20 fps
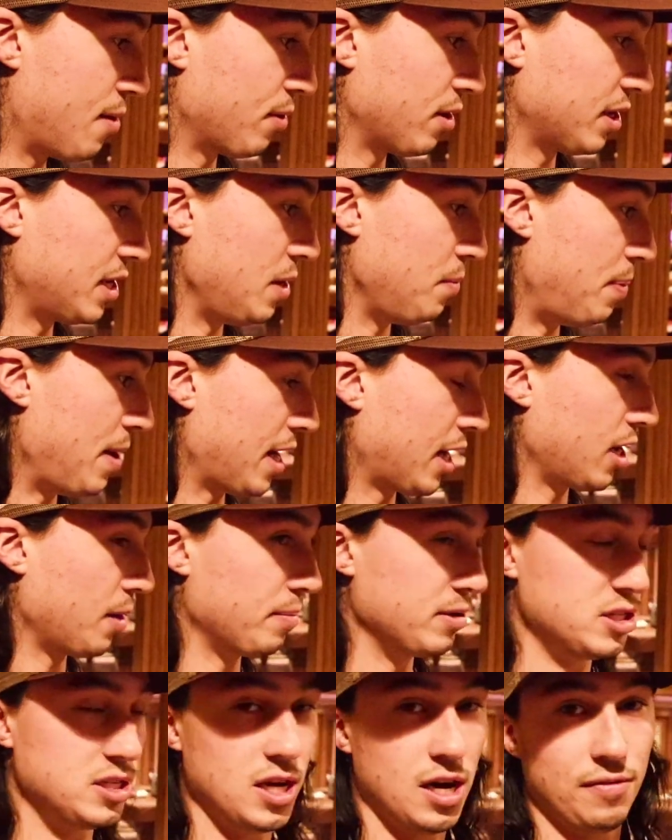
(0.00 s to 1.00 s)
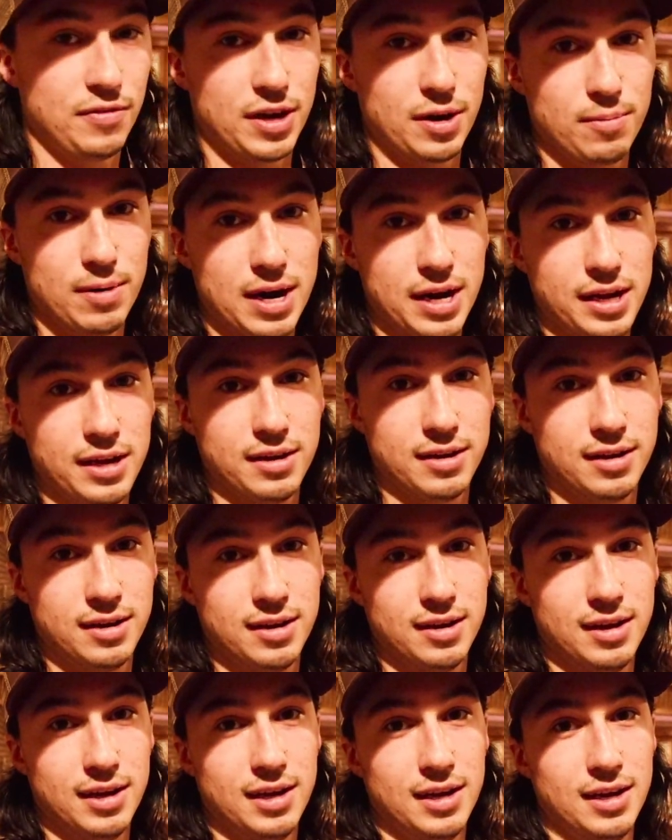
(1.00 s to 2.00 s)
gonna keep packing up our stuff, get ready,
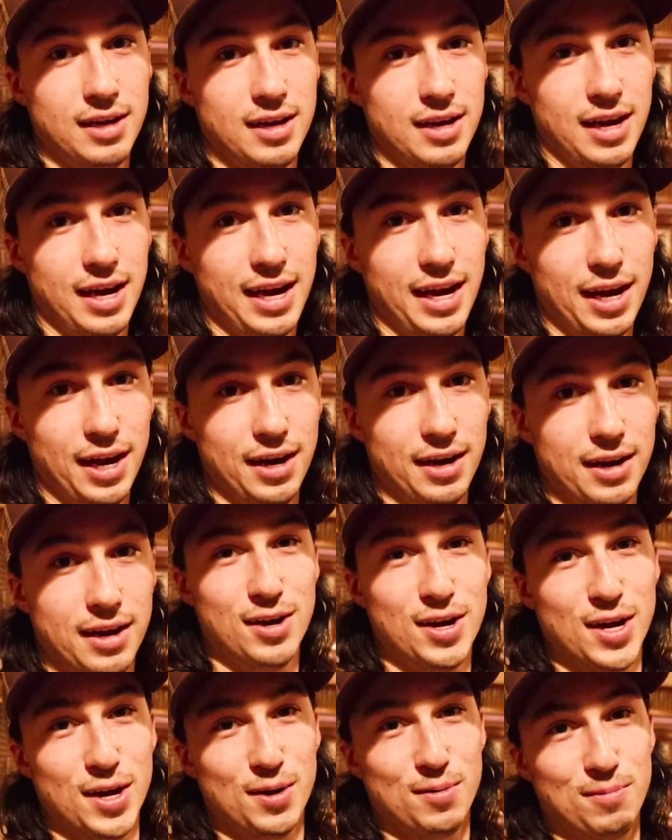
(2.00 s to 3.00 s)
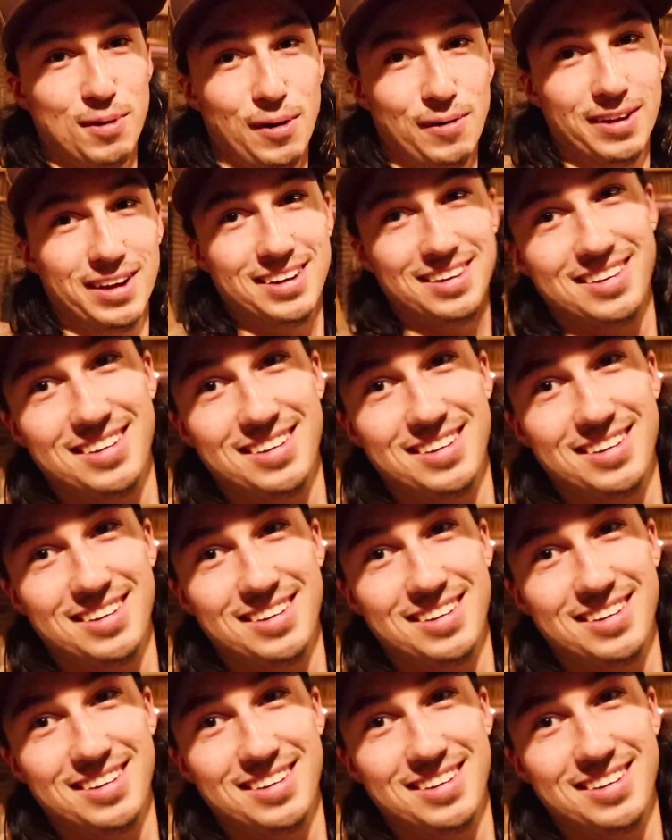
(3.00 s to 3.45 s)
and roll it.